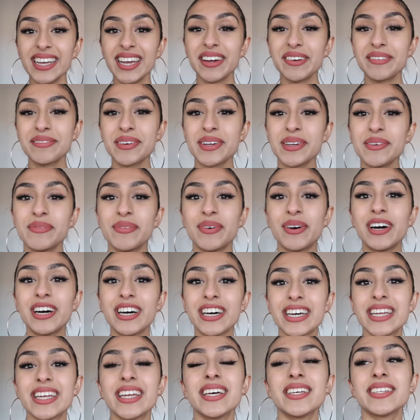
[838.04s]

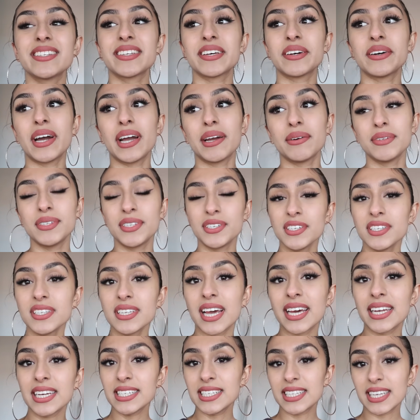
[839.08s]
everyone. So I was just
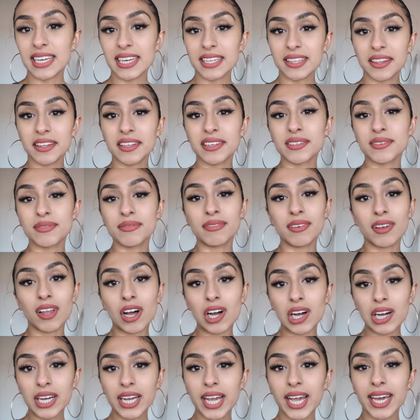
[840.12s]
editing this
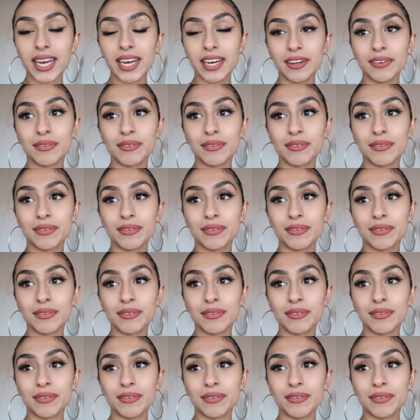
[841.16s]
vlog and I